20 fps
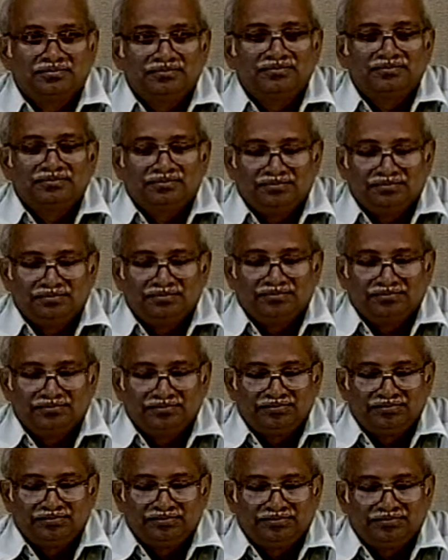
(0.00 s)
It should
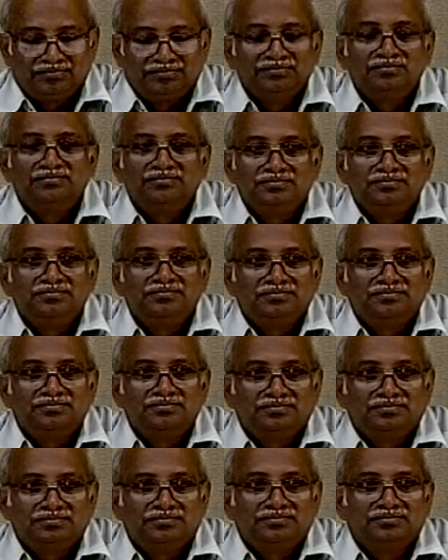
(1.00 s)
reach by road.
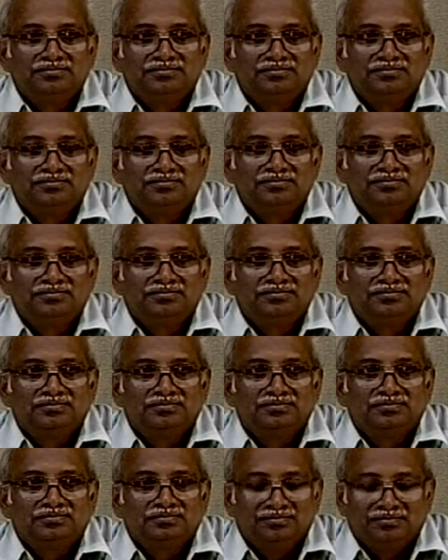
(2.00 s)
So they are fixing it.
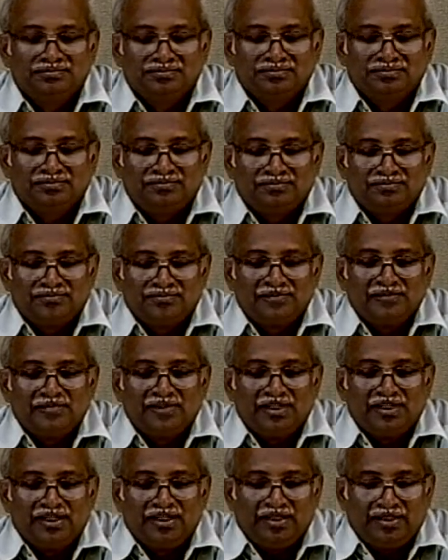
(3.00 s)
They refuse to take the
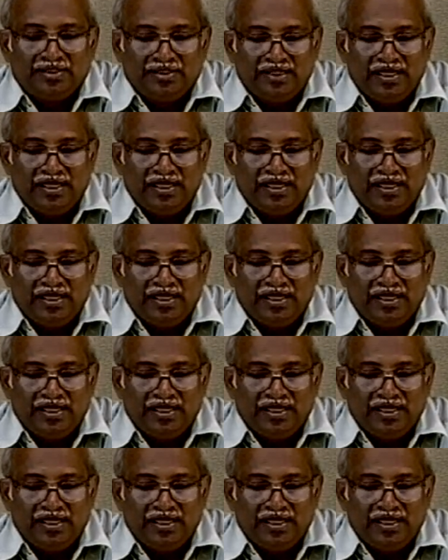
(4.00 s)
stuff.